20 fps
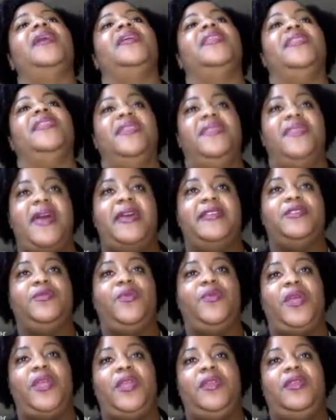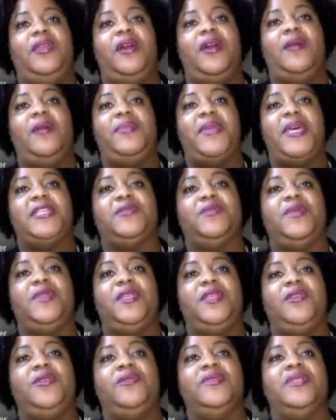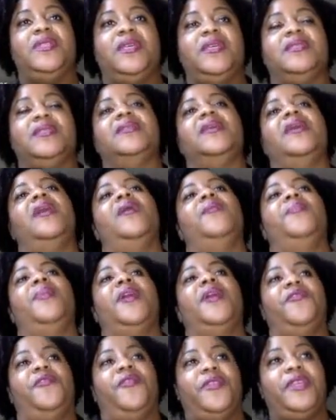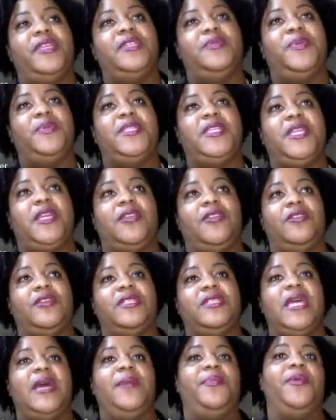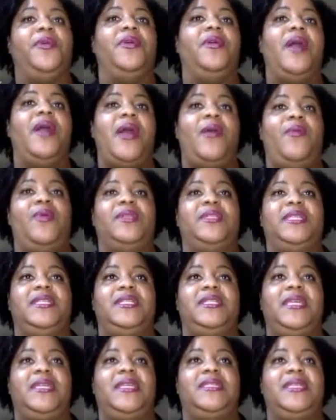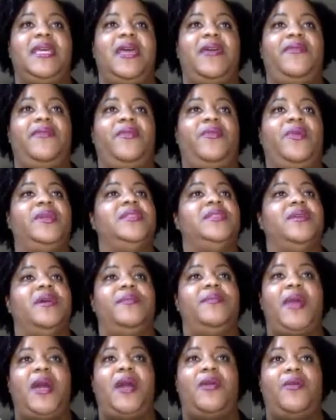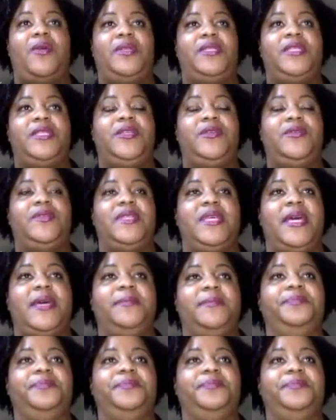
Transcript: Then that's when you use this. But for this particular example, I want to send it to everyone, so I'm not going to use that.